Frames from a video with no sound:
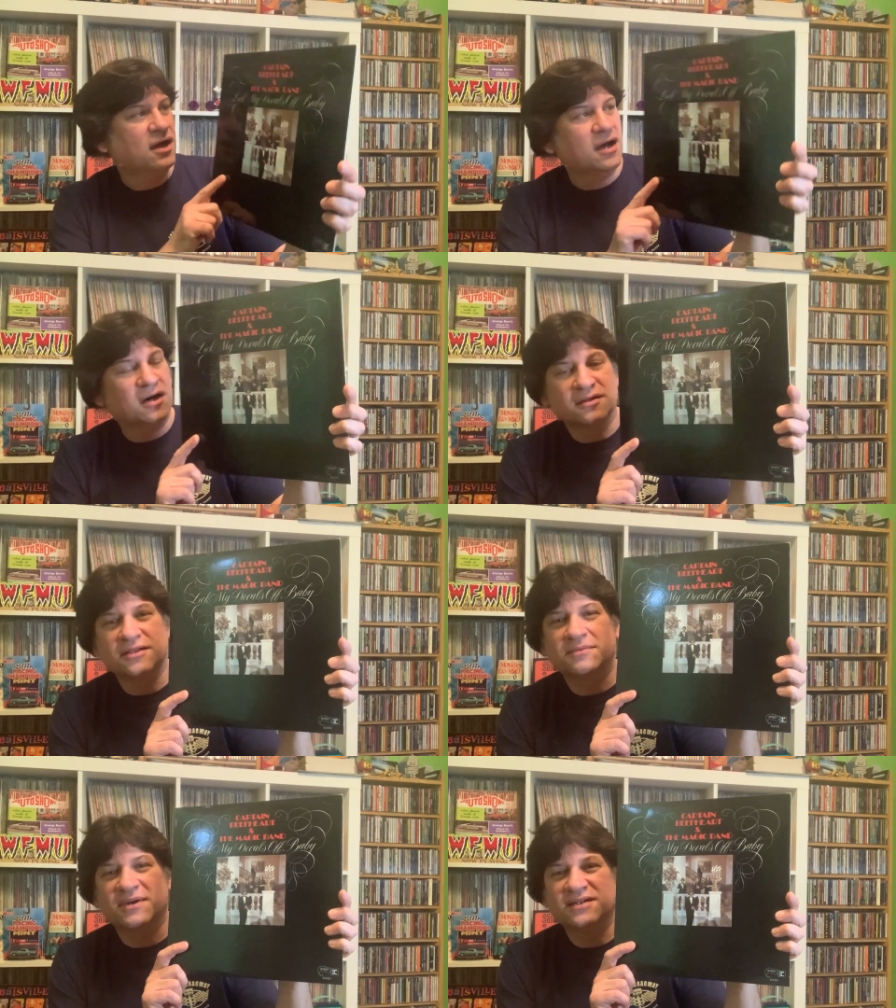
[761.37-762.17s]
Uh,
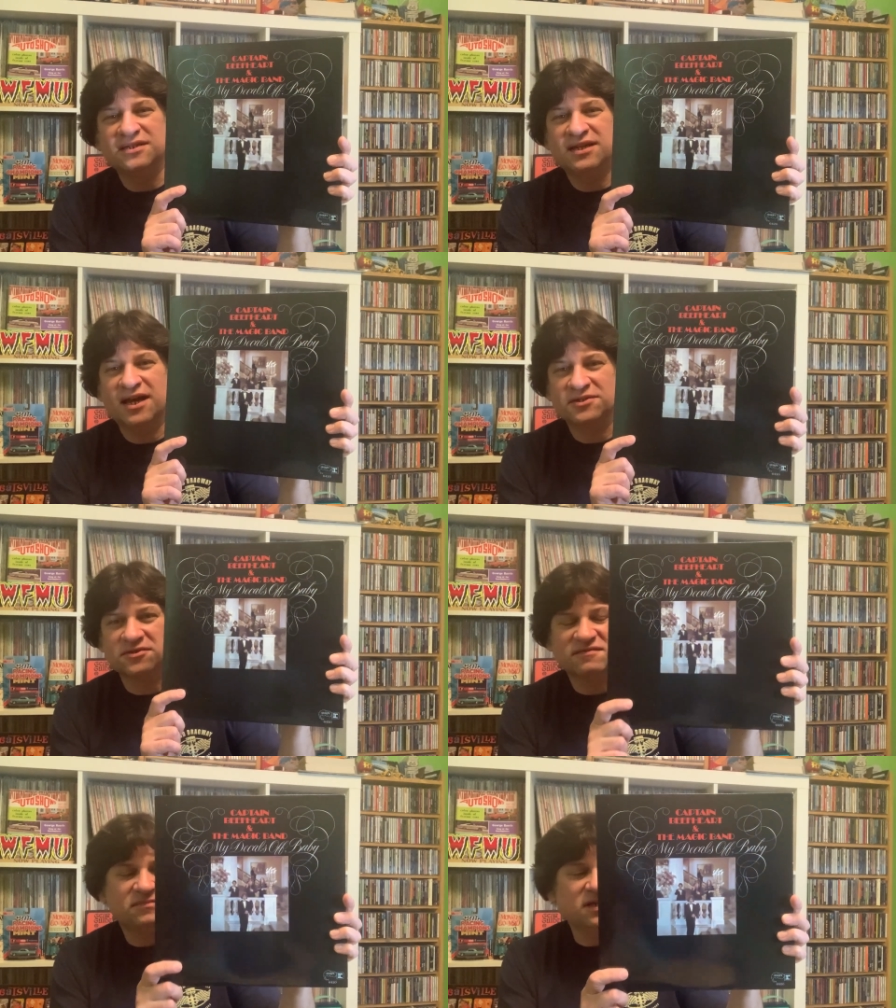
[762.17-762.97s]
Lick My Decals
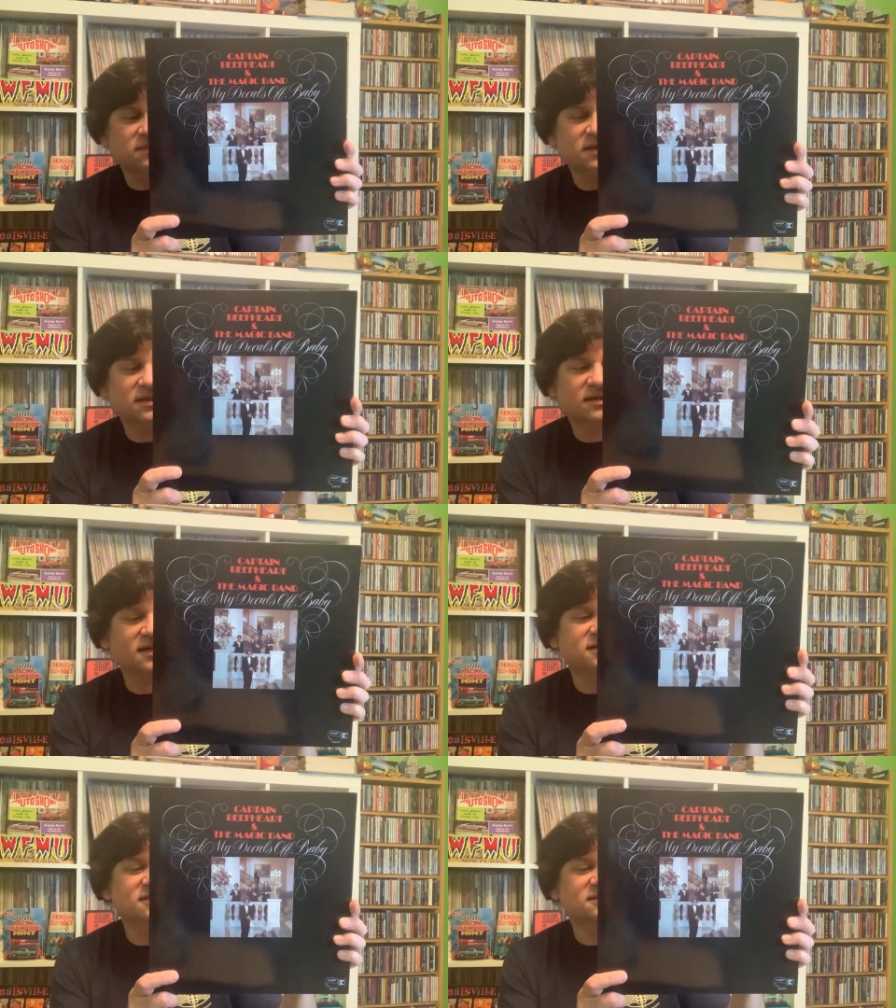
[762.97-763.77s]
Off, Baby,
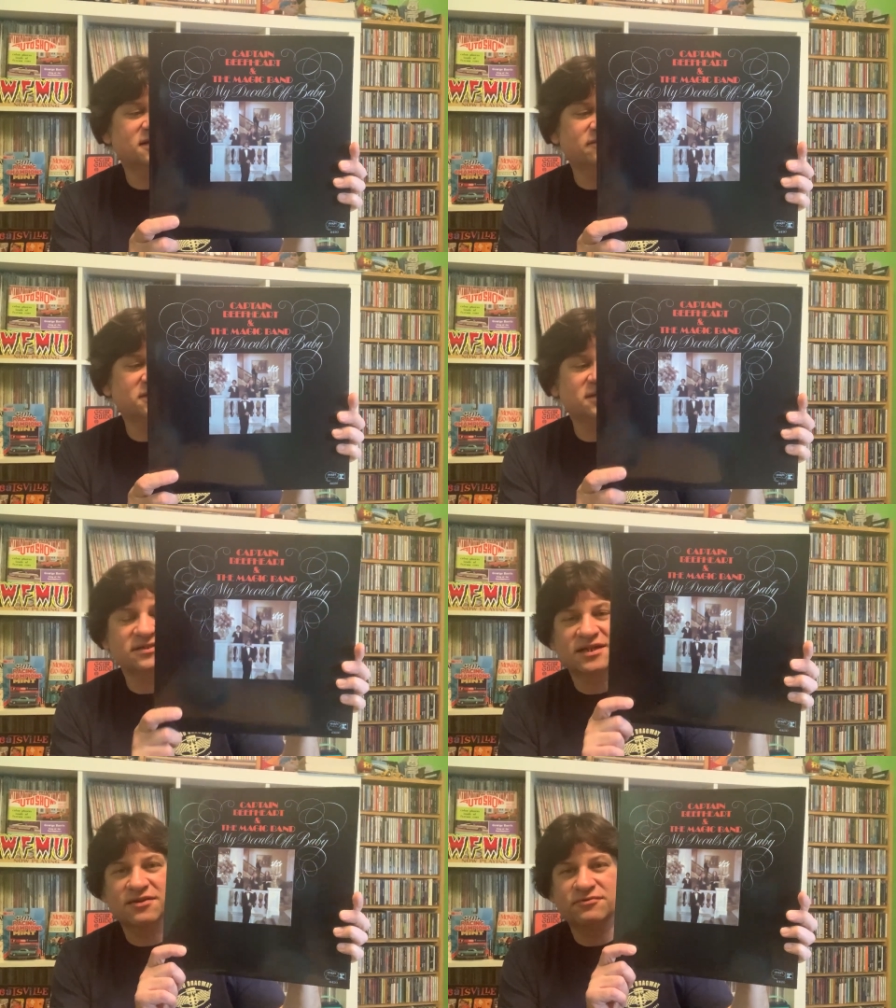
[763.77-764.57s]
nineteen seventy,
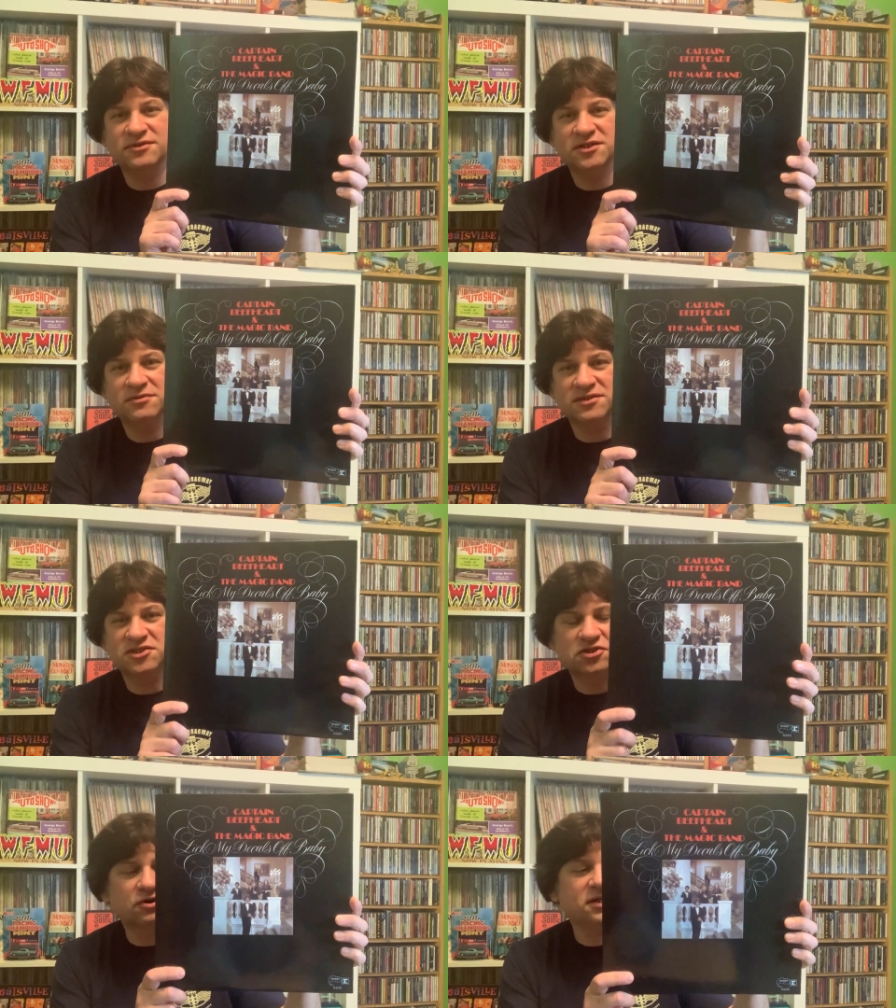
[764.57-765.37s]
exact ratio on
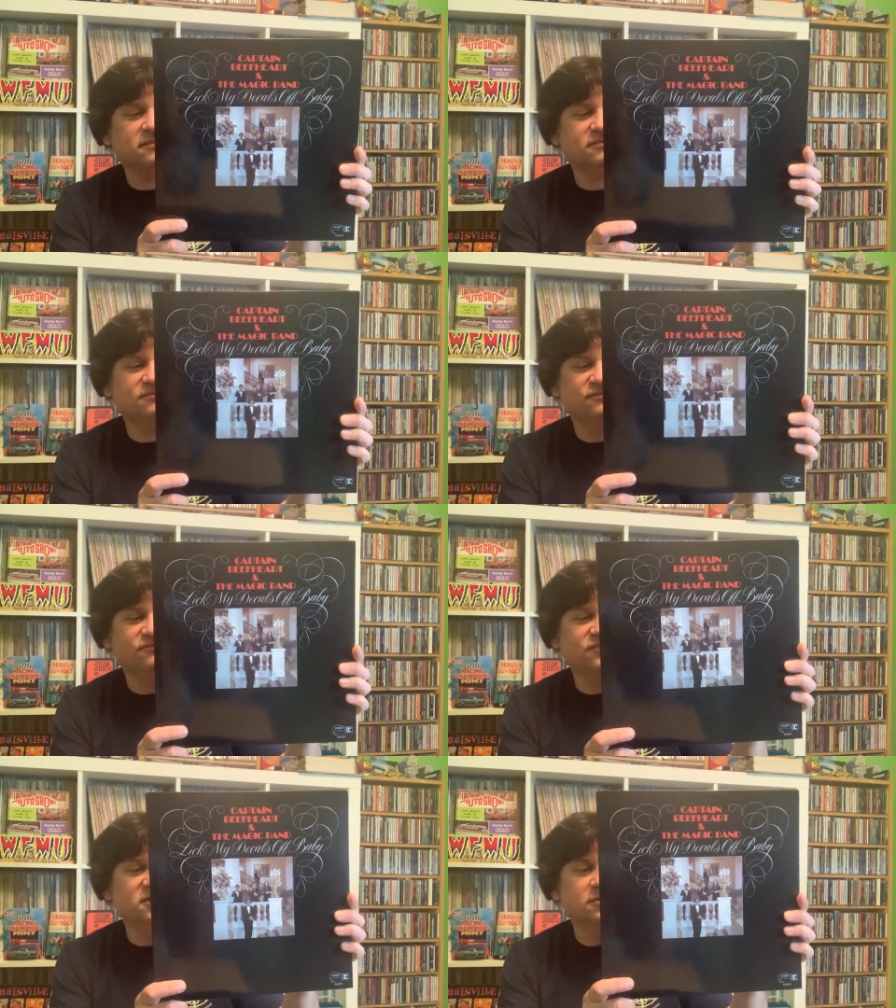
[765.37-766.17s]
Straight
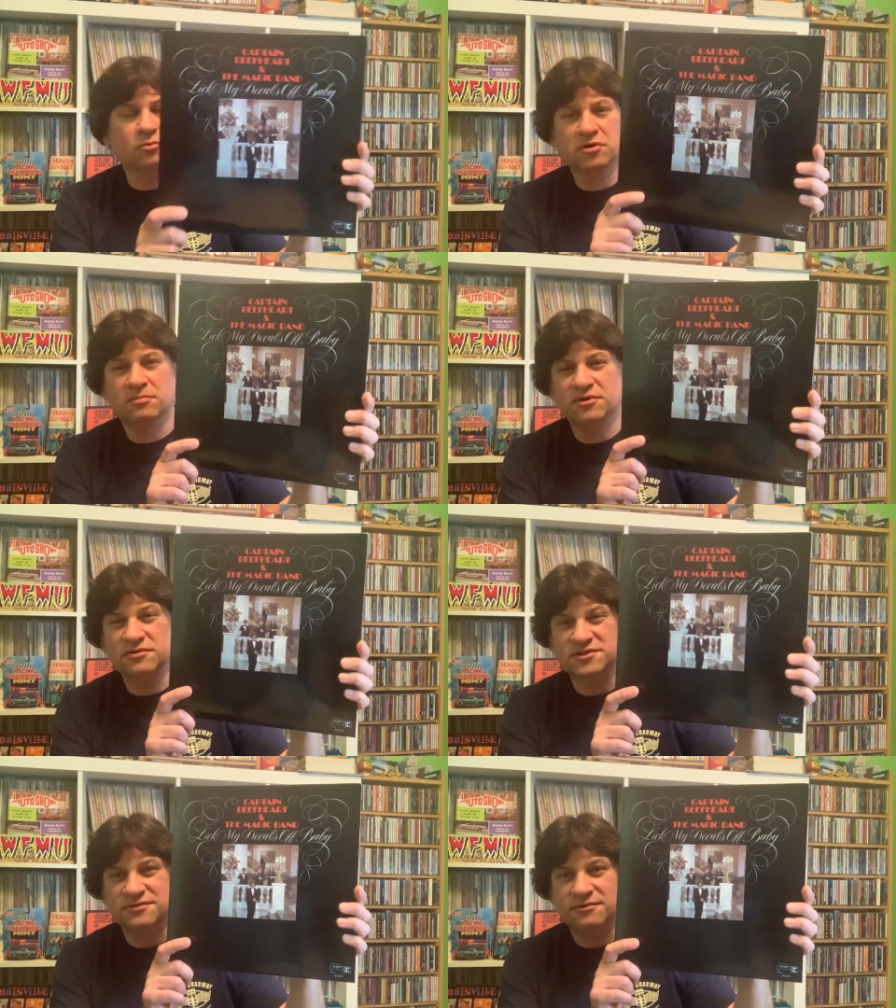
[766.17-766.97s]
via Warner
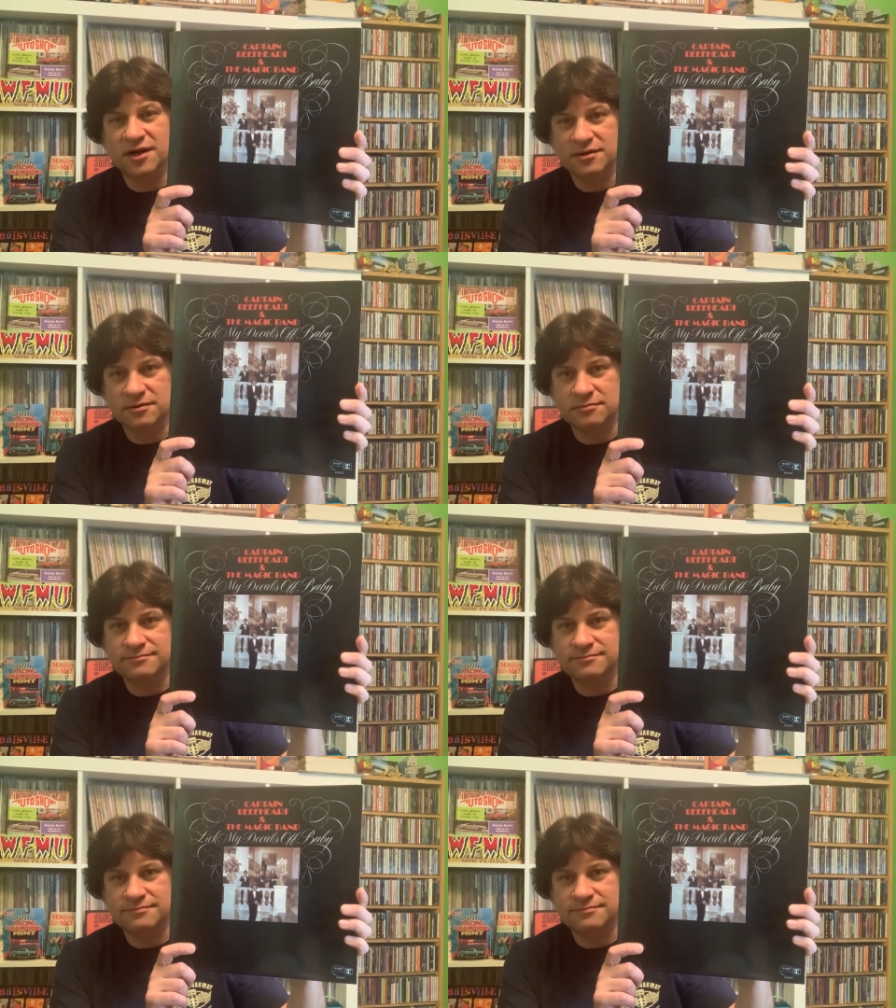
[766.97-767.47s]
Brothers and Rhino.